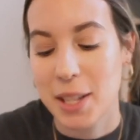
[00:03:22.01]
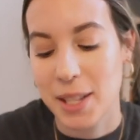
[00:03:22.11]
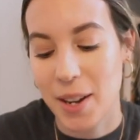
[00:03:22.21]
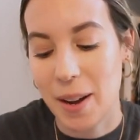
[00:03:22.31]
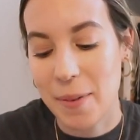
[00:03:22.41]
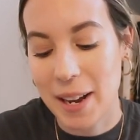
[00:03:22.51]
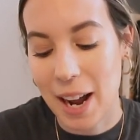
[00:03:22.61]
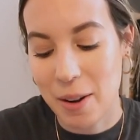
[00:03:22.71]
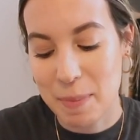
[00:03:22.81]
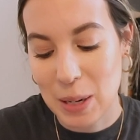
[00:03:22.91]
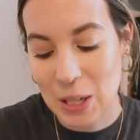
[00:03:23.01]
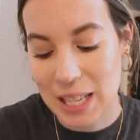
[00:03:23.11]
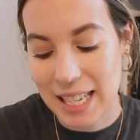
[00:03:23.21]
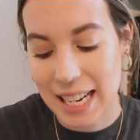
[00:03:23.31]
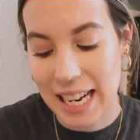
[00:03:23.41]
So I went out and
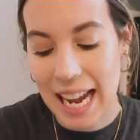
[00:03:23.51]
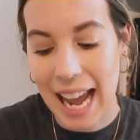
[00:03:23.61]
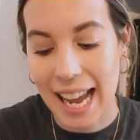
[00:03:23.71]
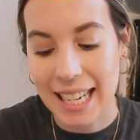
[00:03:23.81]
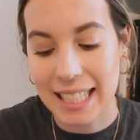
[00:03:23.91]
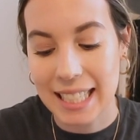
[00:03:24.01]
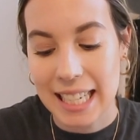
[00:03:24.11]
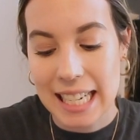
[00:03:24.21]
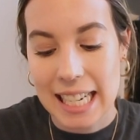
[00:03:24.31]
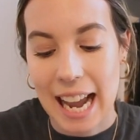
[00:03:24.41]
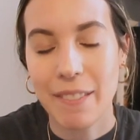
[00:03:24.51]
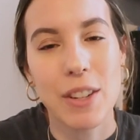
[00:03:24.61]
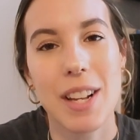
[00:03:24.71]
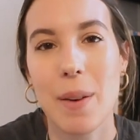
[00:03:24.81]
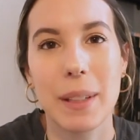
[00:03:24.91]
purchased it, and at
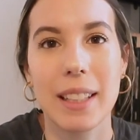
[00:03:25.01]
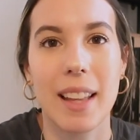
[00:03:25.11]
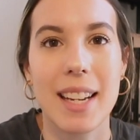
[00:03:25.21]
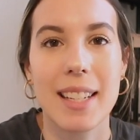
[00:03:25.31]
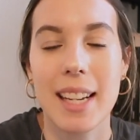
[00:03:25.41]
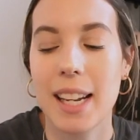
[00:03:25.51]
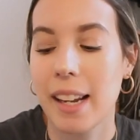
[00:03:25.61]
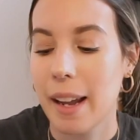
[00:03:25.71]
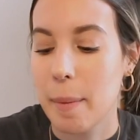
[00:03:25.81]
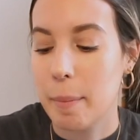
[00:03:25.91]
first I really liked it,